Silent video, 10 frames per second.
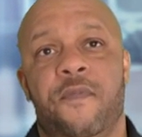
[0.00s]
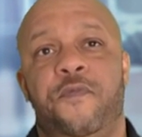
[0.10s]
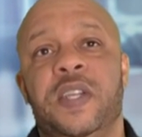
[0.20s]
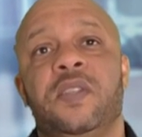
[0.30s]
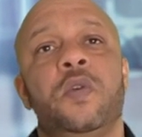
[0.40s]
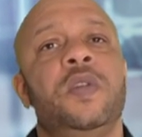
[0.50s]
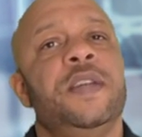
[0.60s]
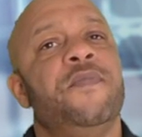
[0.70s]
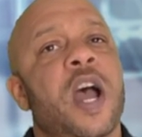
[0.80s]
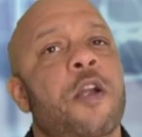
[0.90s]
physical
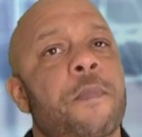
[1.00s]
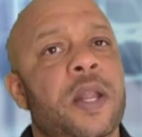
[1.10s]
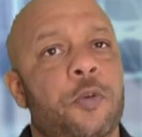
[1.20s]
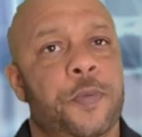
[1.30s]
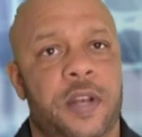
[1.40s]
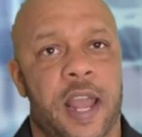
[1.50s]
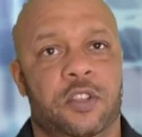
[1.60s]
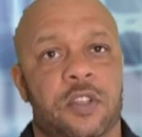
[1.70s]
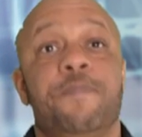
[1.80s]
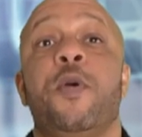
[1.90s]
and environmental
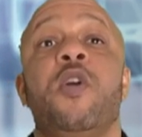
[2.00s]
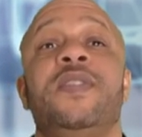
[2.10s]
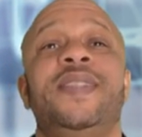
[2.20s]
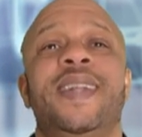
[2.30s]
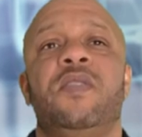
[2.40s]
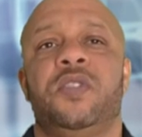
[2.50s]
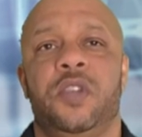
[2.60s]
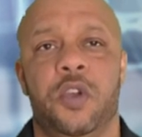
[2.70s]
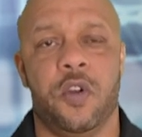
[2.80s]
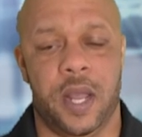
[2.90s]
protection, personnel
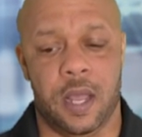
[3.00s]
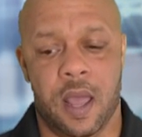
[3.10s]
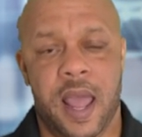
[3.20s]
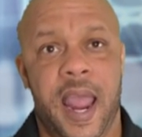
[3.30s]
security,